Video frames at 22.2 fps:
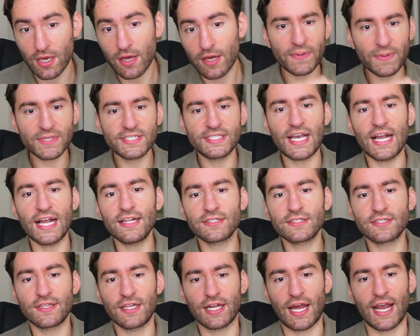The
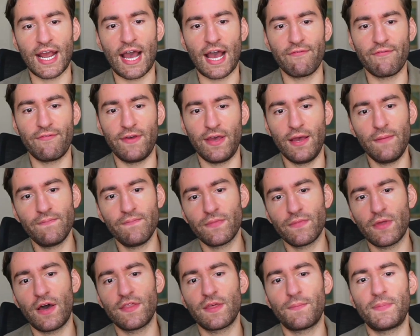percents that I have here
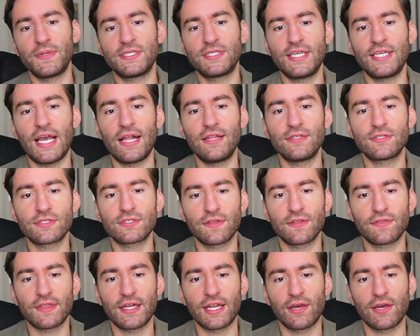are the percents
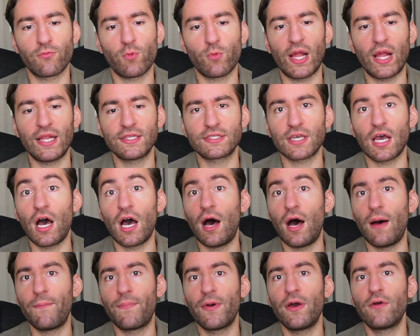that it went
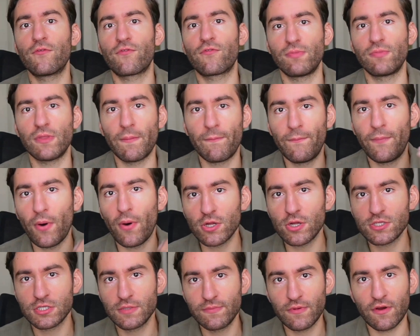up from the
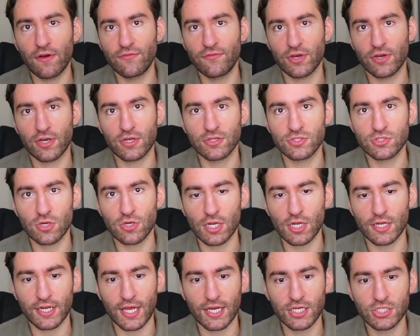bottom of the
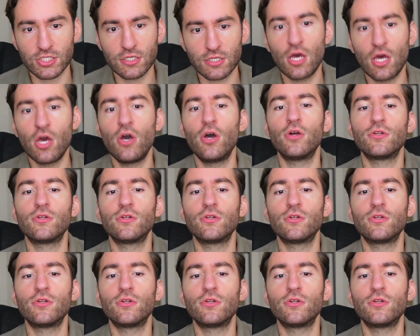consolidation